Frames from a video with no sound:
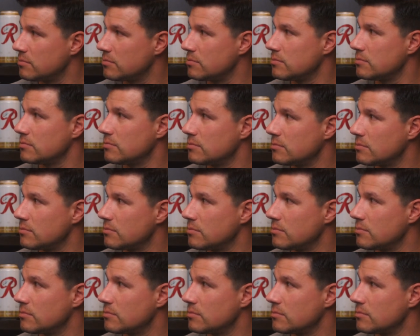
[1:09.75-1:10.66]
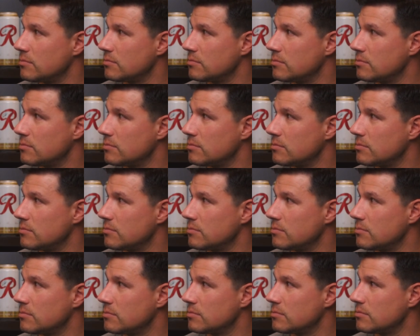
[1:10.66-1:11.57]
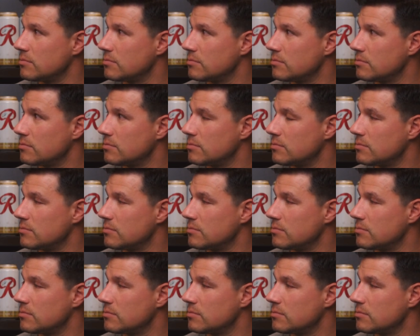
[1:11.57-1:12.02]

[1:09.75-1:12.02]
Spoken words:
This person isn't speaking.